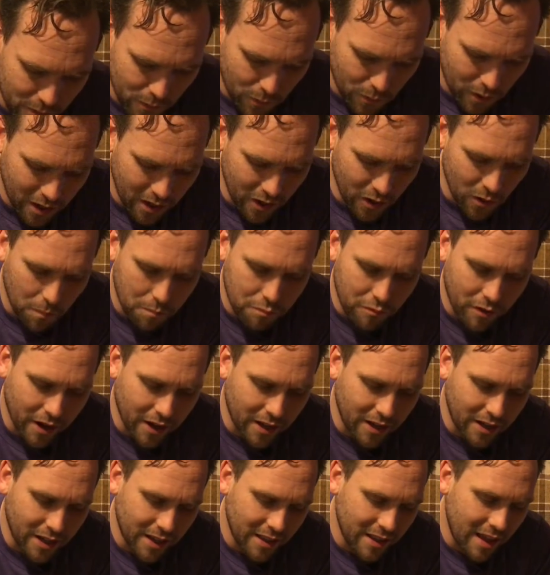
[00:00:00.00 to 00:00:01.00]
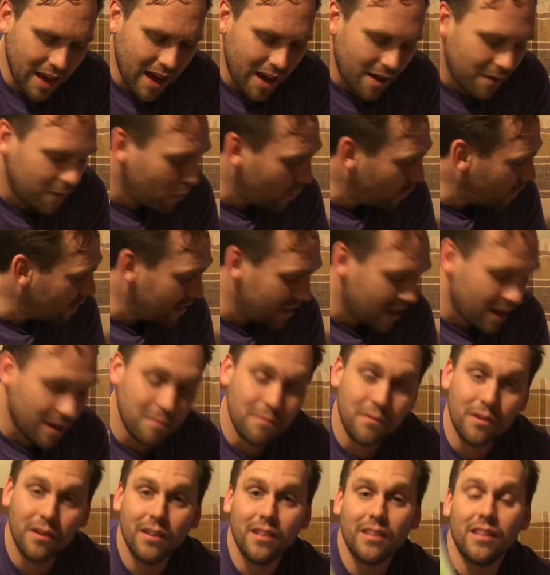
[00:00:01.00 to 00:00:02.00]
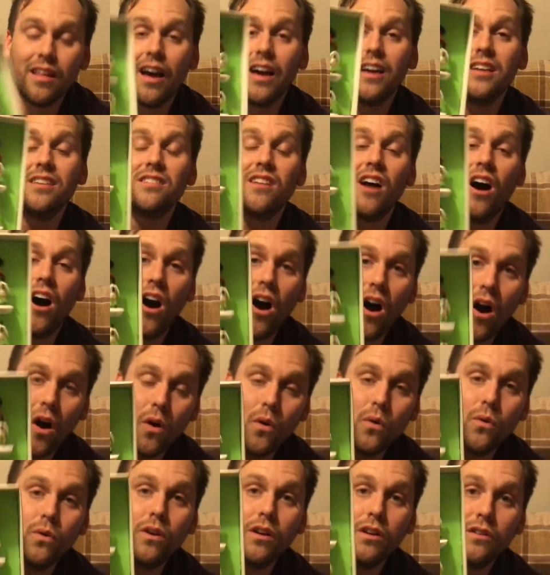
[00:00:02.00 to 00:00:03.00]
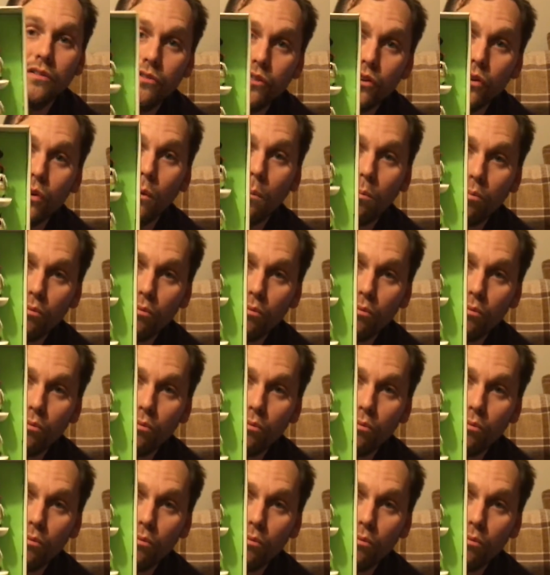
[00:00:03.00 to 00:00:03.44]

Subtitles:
One little break in there. Out of all of them, that is the only real